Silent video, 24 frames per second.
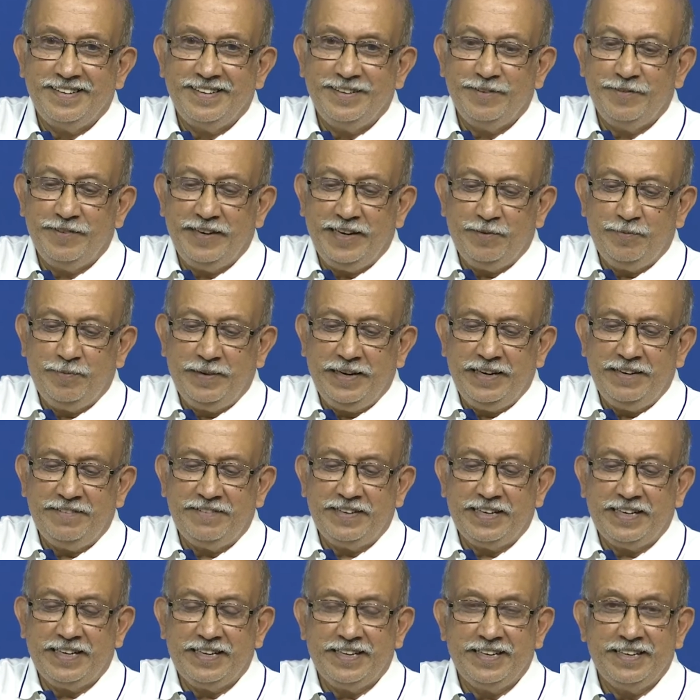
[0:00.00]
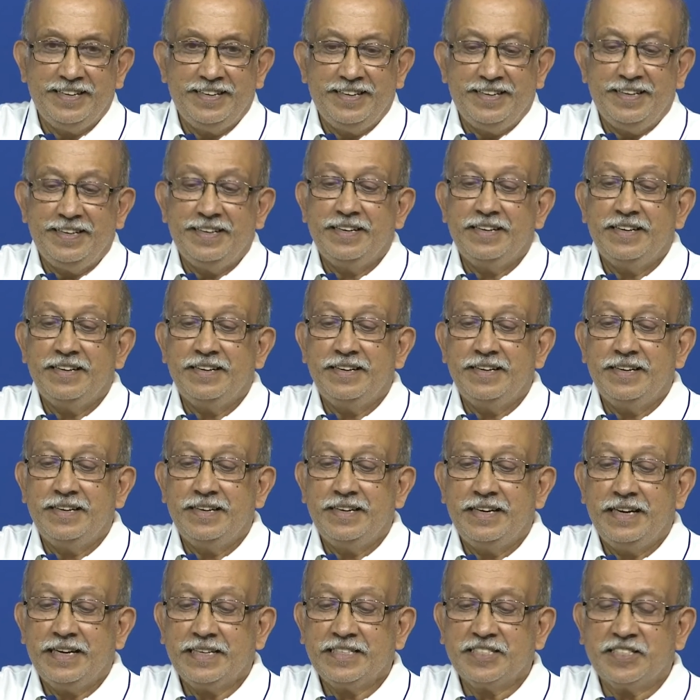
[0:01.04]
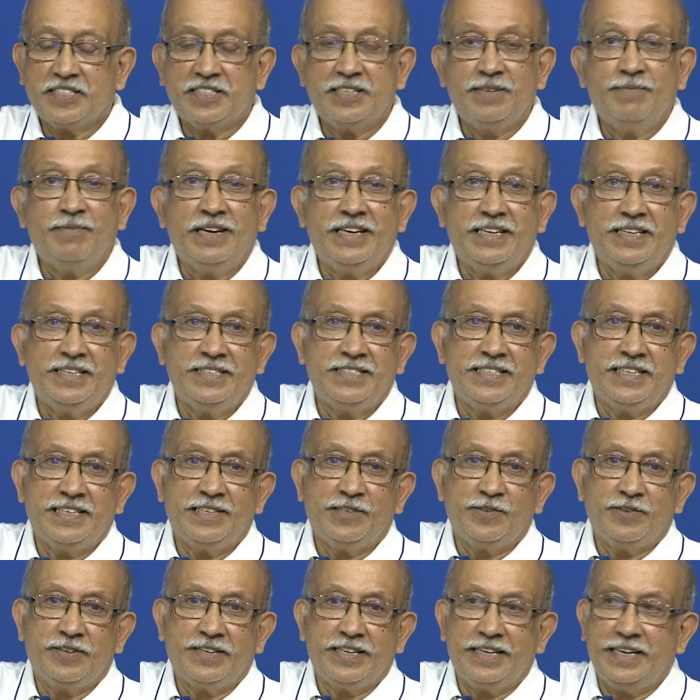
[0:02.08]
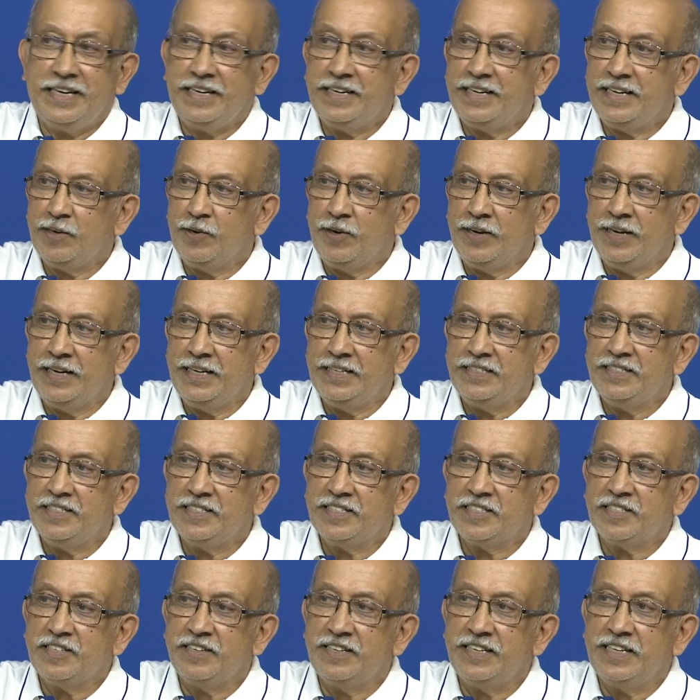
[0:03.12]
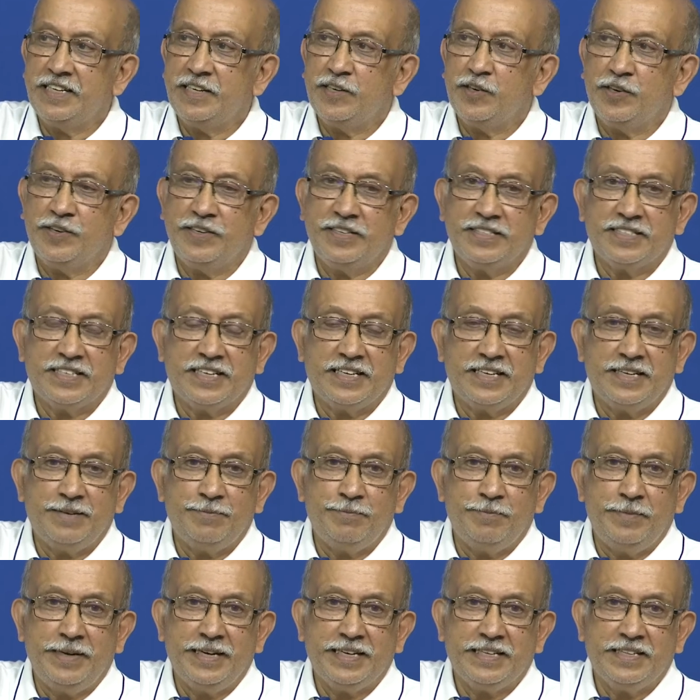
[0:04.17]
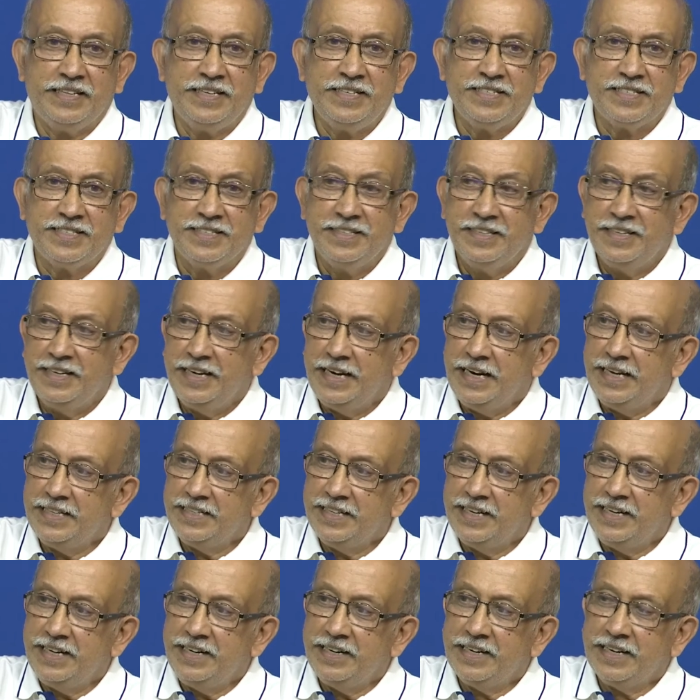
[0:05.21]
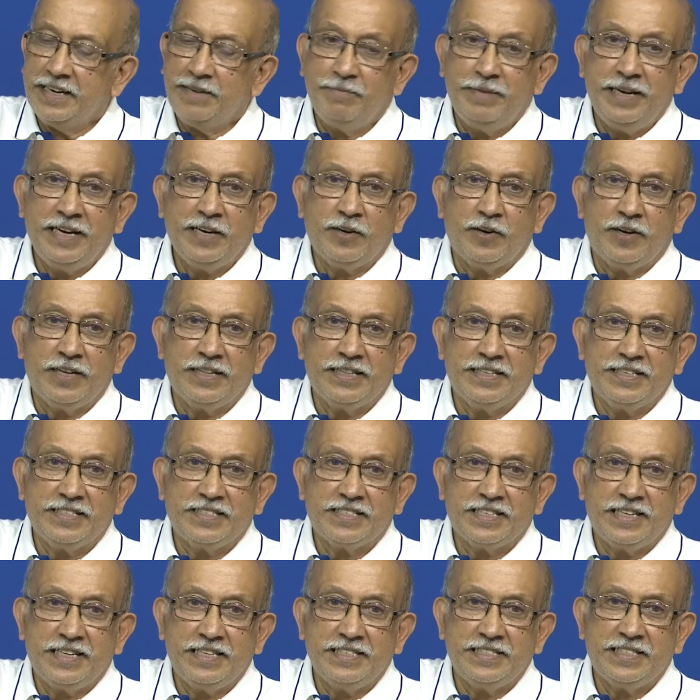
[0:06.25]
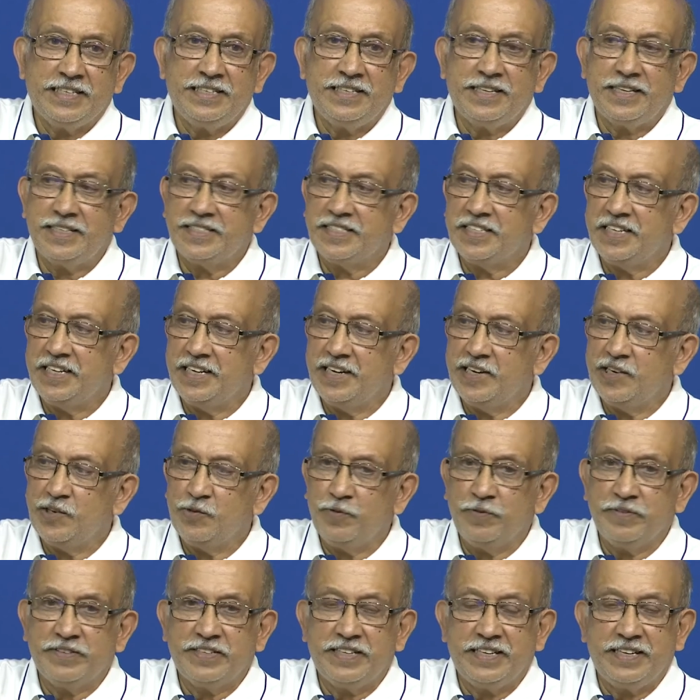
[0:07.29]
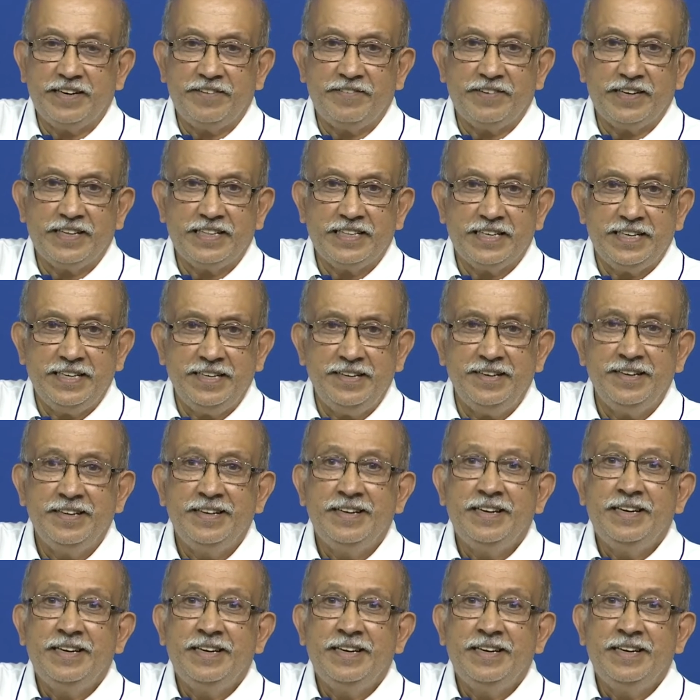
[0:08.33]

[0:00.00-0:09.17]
Will you believe it? Extremely easy to create it. All I just need to do is make this and then you can make all these nice interesting grooves and everything.